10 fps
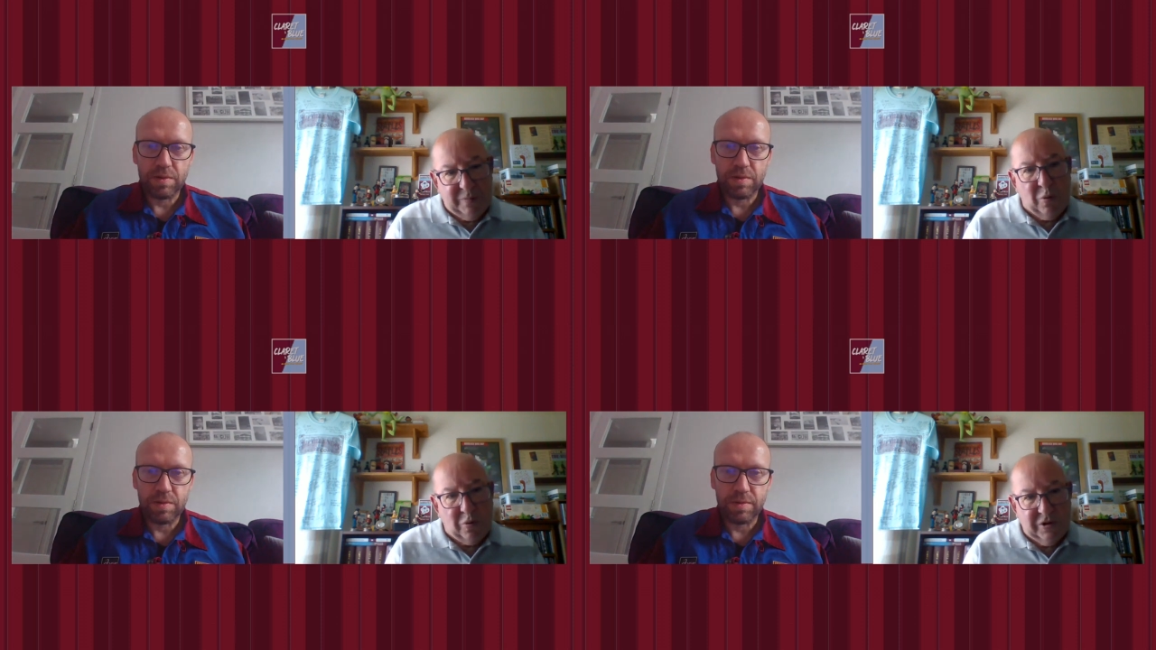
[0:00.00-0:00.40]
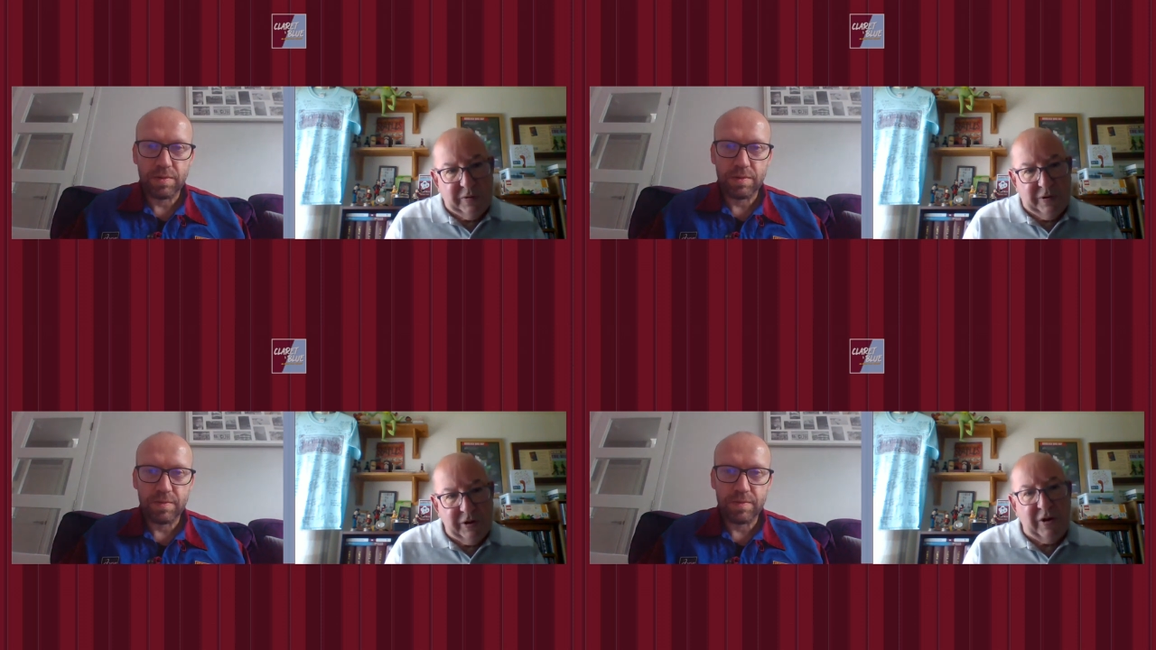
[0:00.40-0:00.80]
Speaker 1: more
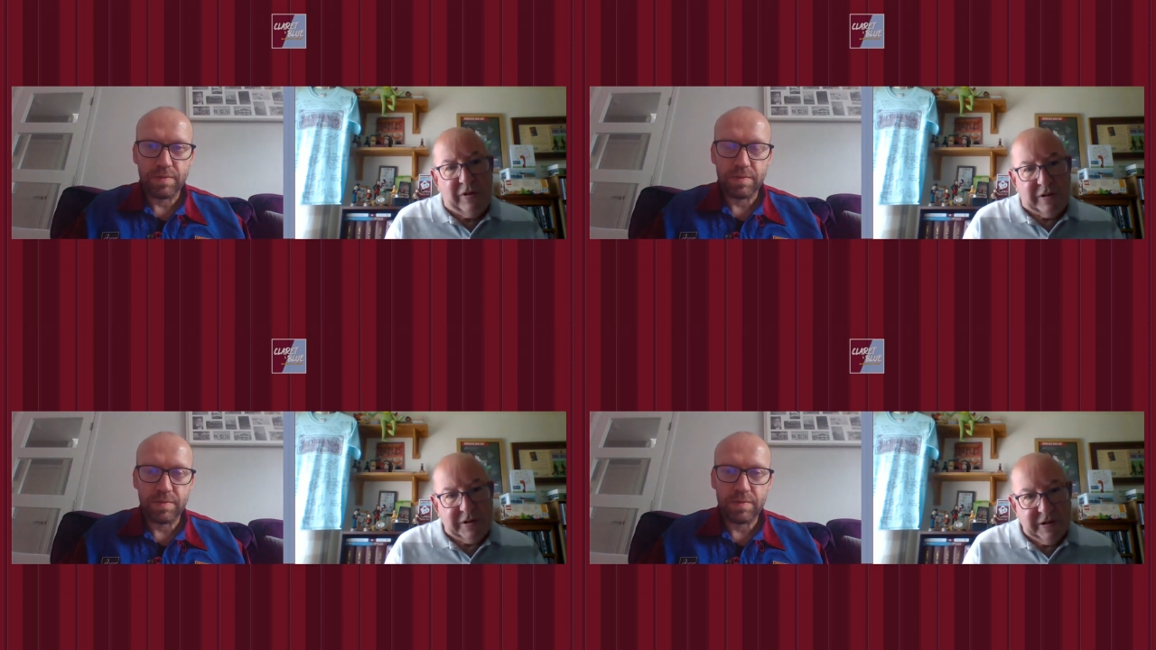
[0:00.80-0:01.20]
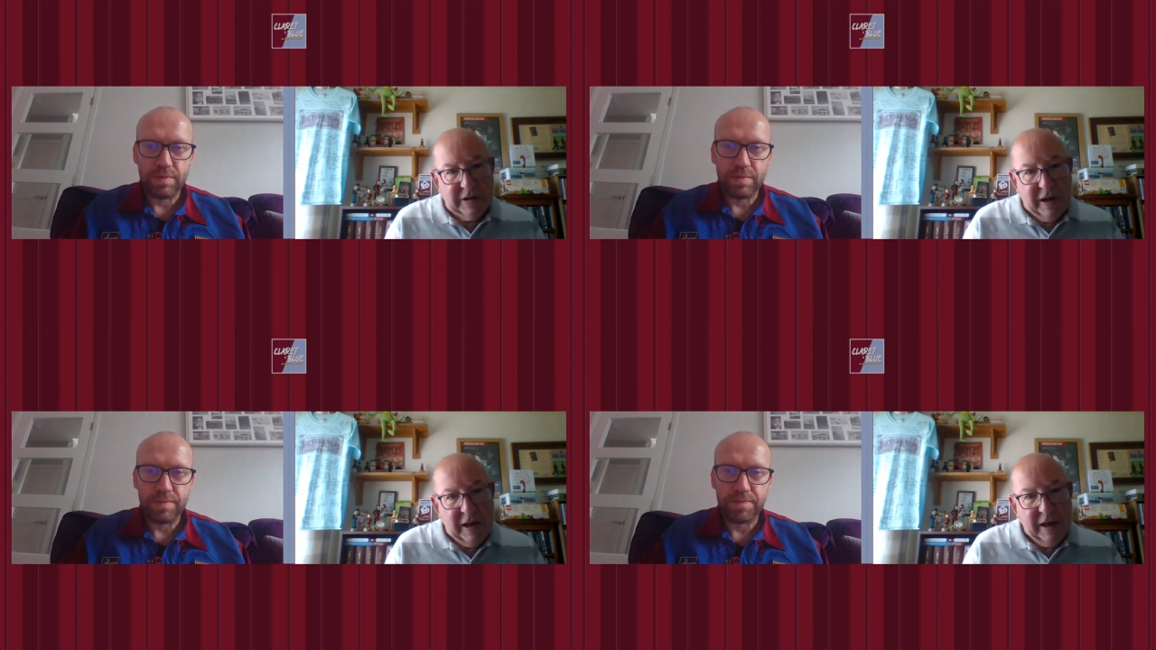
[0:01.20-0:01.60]
to it than others.
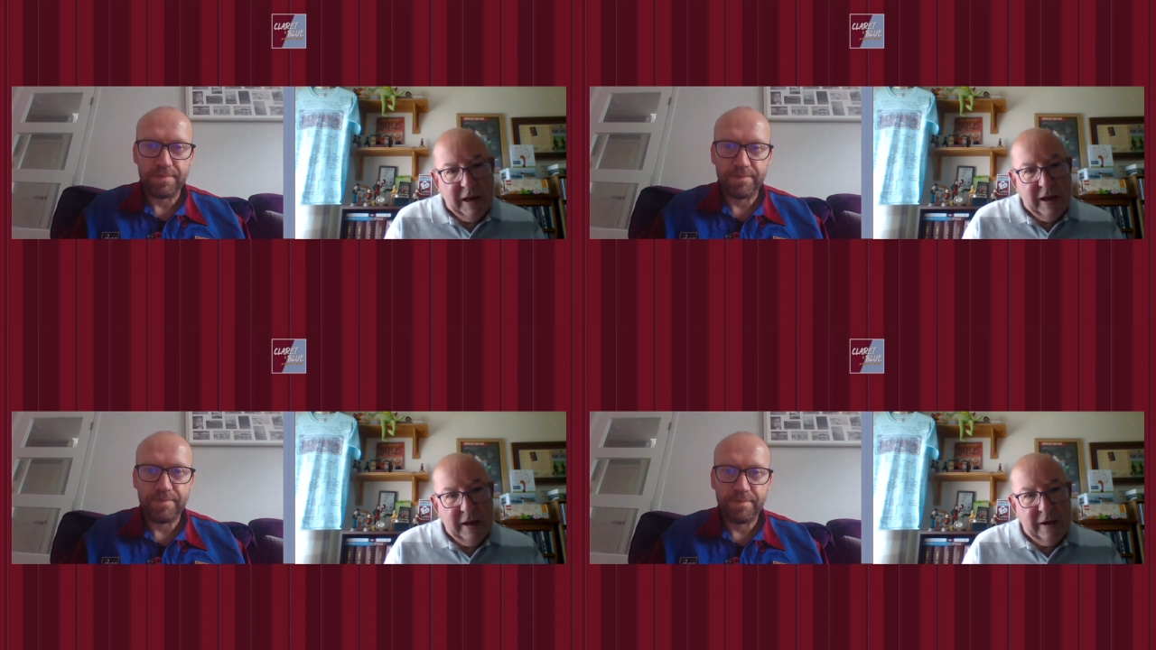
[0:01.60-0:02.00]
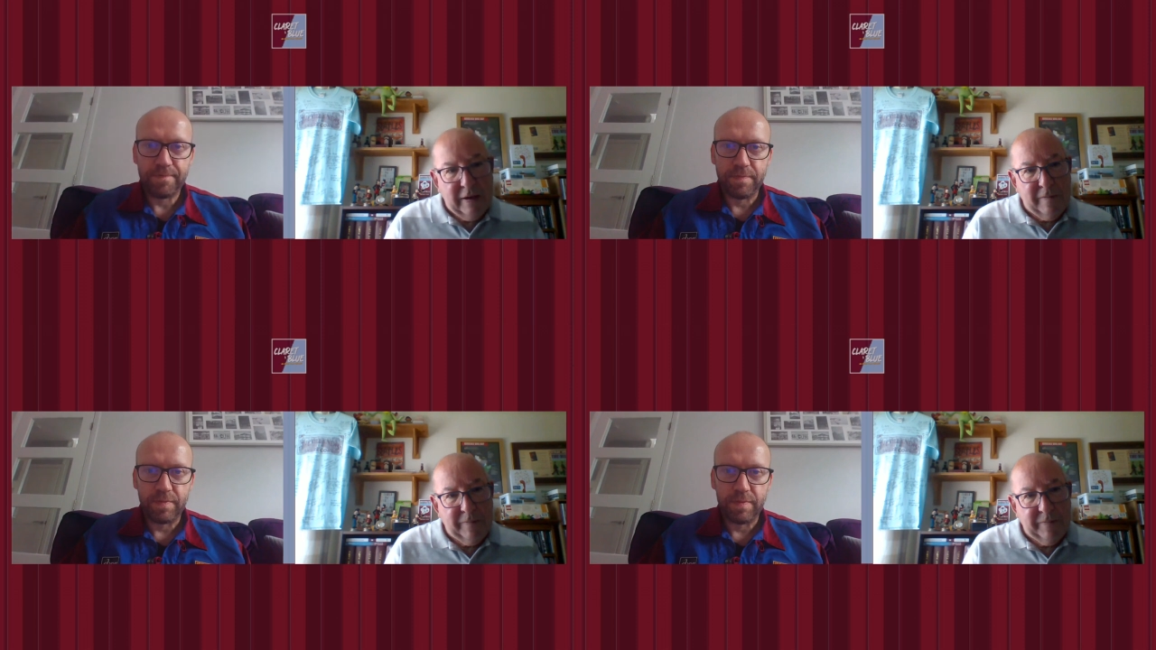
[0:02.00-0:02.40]

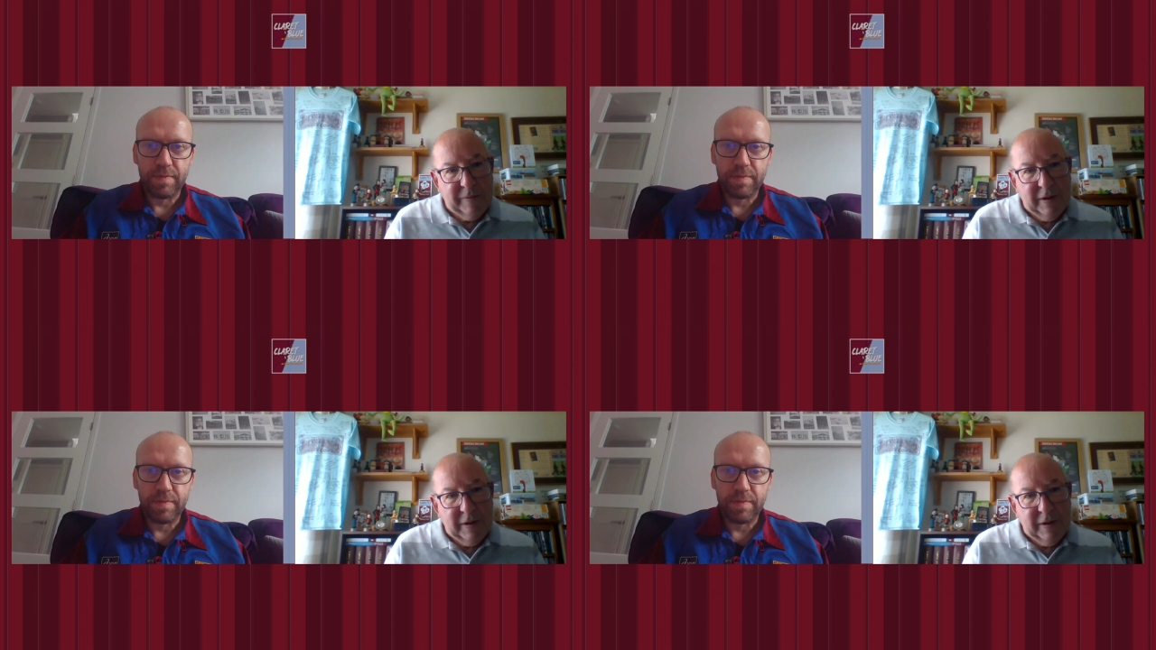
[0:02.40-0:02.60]
Um,